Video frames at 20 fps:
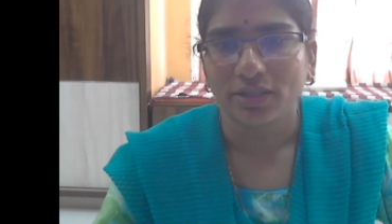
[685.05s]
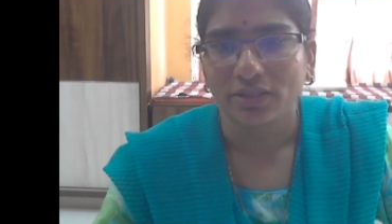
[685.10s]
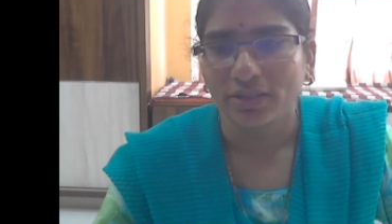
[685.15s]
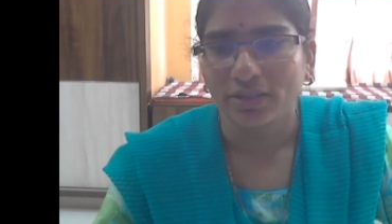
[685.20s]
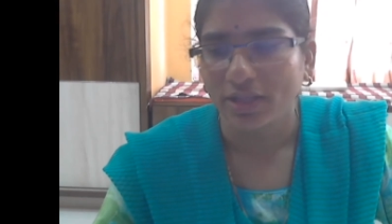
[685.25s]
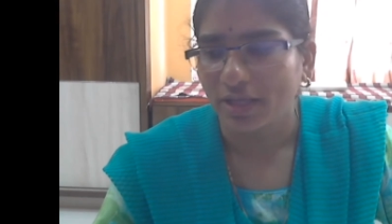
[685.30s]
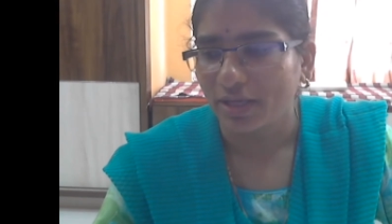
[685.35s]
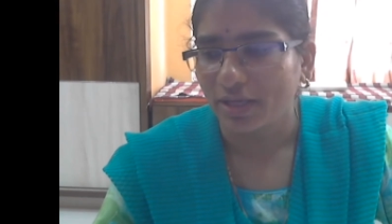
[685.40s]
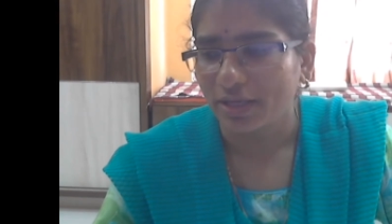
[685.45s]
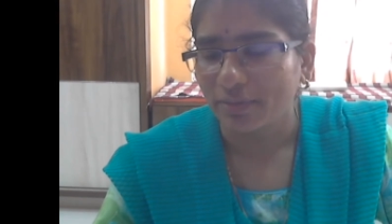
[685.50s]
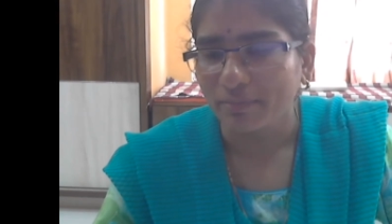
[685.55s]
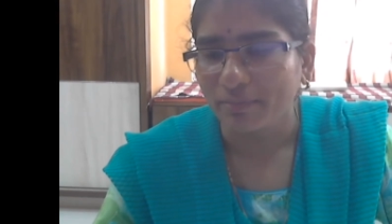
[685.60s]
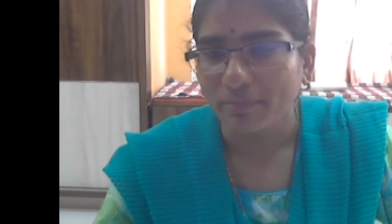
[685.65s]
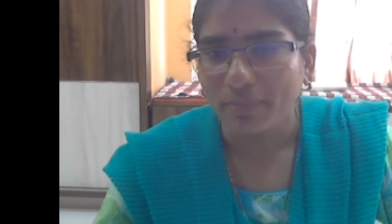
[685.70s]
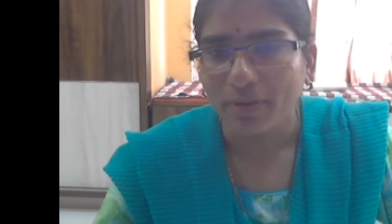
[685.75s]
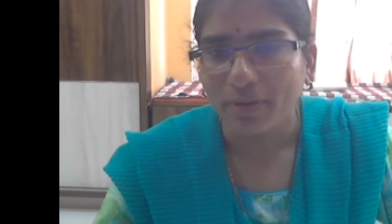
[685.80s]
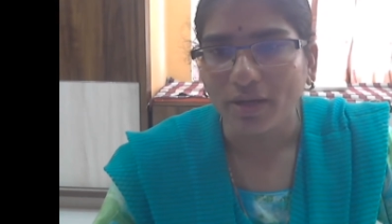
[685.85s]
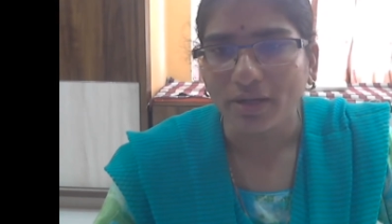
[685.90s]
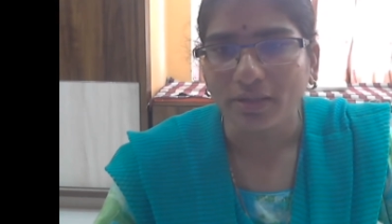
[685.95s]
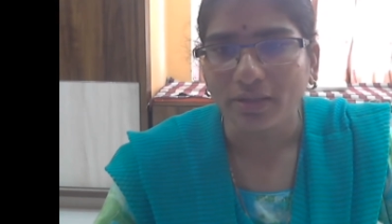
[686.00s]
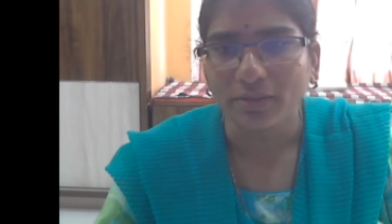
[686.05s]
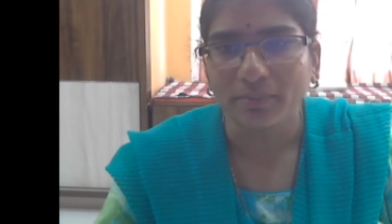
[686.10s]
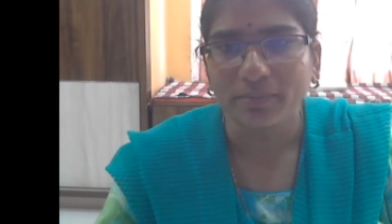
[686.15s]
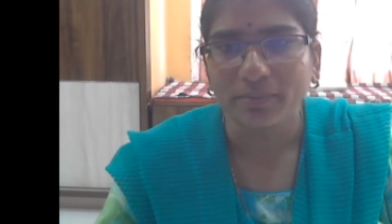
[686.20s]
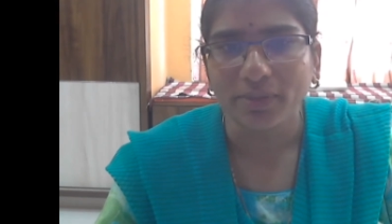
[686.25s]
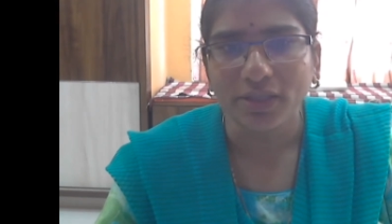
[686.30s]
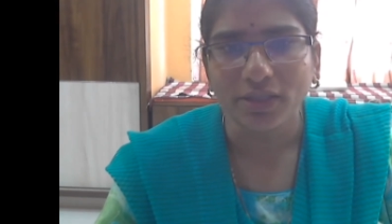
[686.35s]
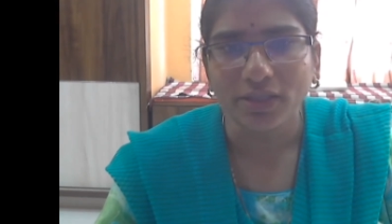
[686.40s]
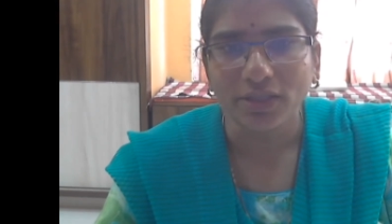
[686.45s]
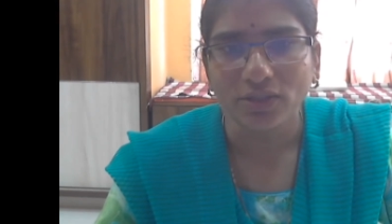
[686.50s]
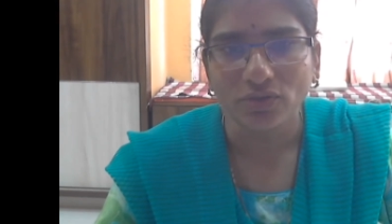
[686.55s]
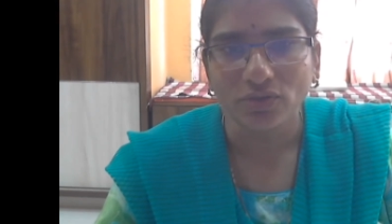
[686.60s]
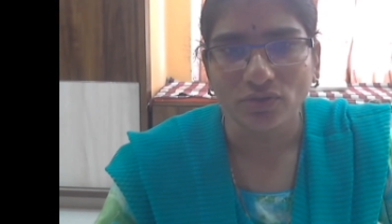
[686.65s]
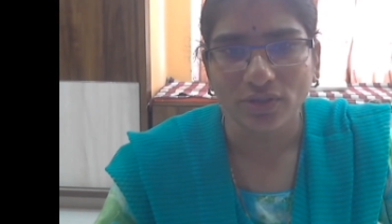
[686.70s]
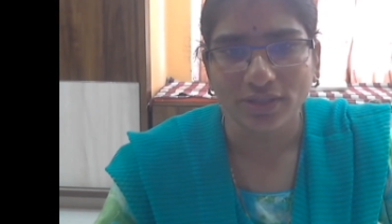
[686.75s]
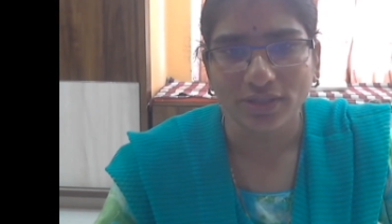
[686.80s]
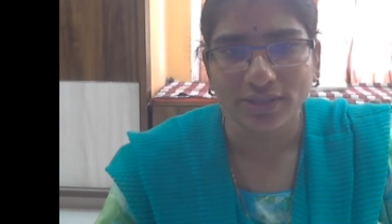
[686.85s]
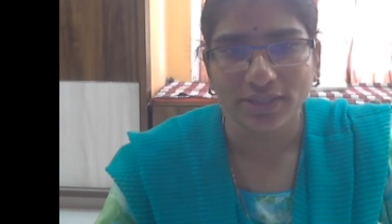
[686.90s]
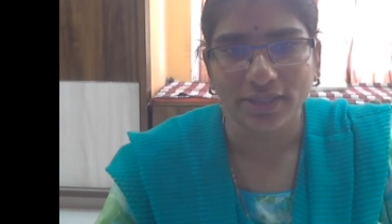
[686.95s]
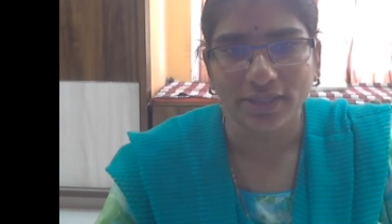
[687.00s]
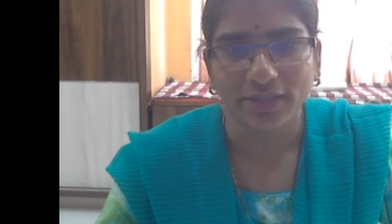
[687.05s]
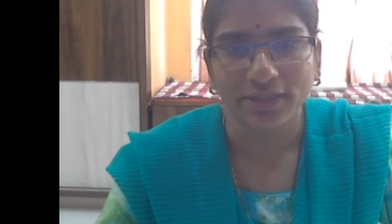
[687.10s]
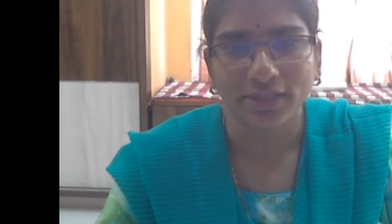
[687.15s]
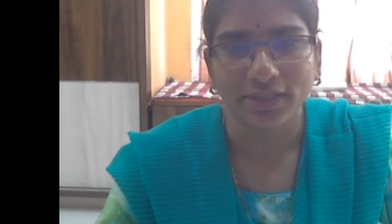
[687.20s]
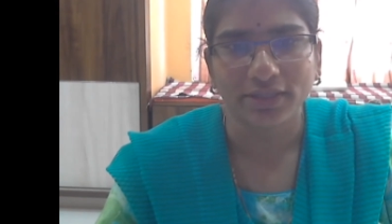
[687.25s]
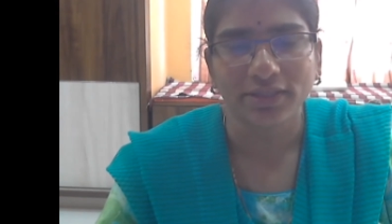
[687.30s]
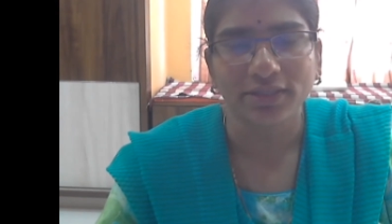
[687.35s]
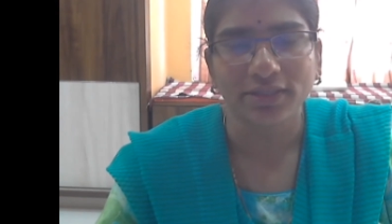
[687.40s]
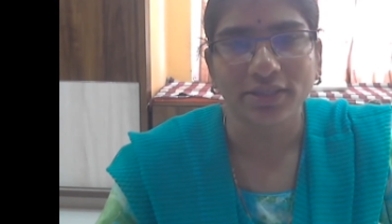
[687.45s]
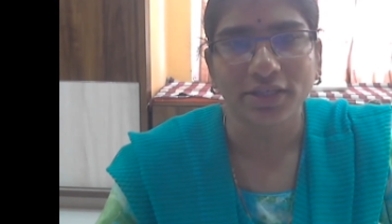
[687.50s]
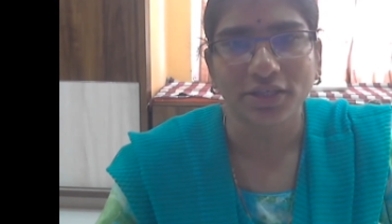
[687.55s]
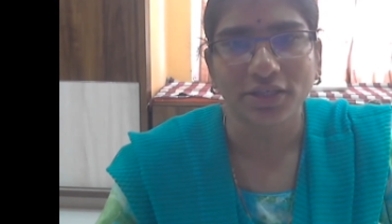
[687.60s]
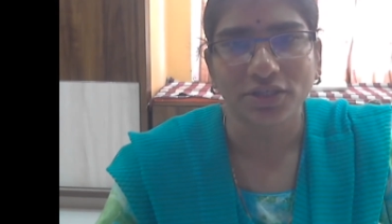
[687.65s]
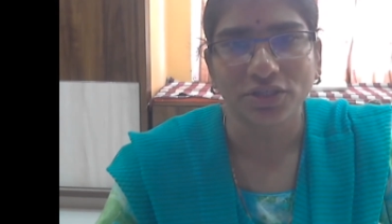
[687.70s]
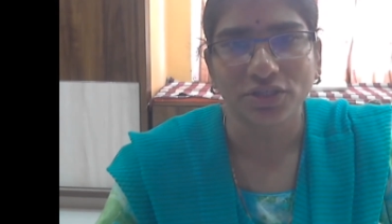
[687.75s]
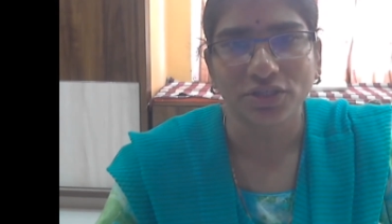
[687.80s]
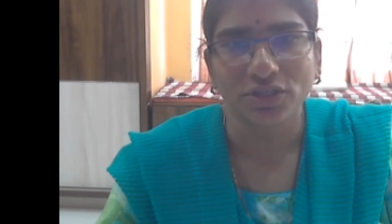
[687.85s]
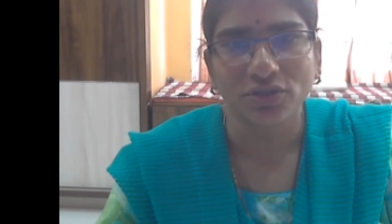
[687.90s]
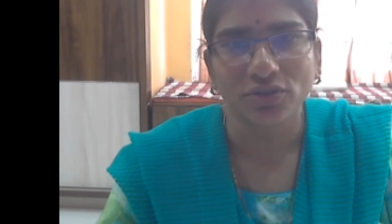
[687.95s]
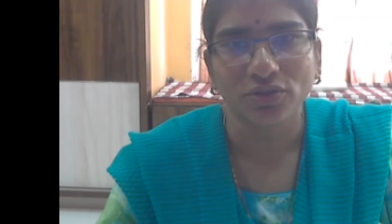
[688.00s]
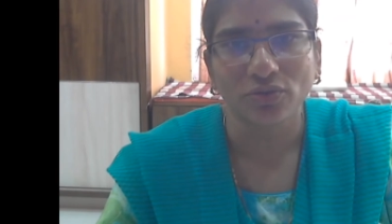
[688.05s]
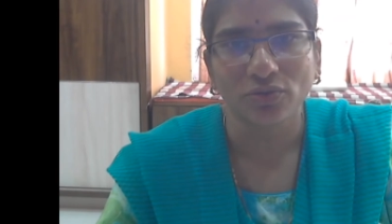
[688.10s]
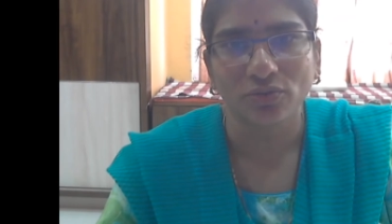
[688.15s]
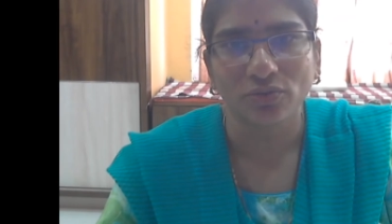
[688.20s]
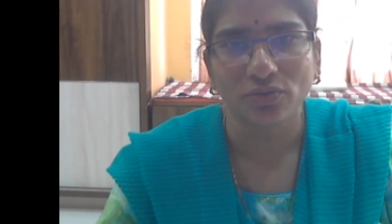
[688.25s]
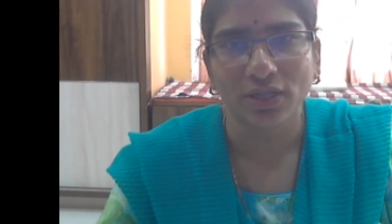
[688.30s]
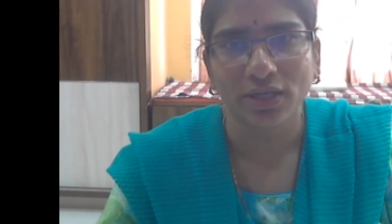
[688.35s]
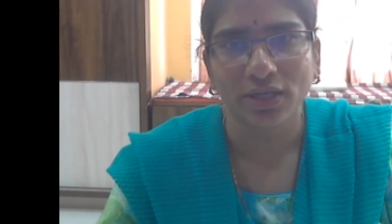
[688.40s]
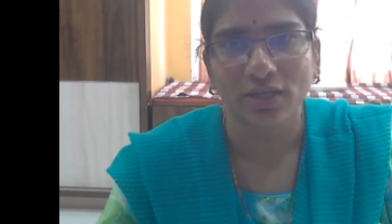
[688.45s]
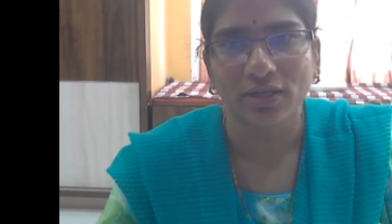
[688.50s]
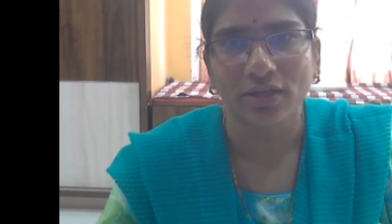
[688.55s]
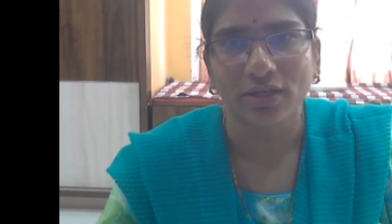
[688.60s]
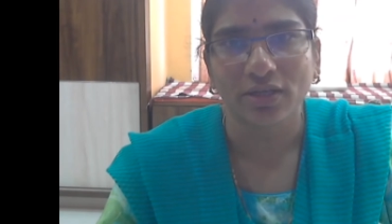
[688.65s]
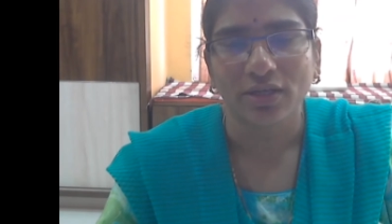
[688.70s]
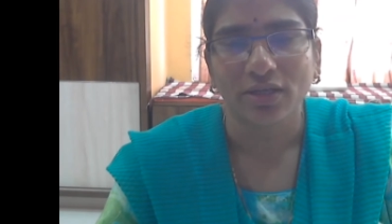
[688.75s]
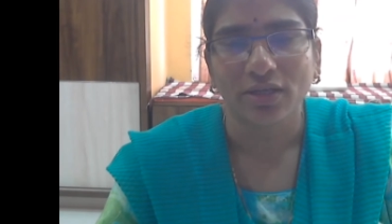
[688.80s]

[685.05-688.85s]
they impart meaning to the sentence in addition to the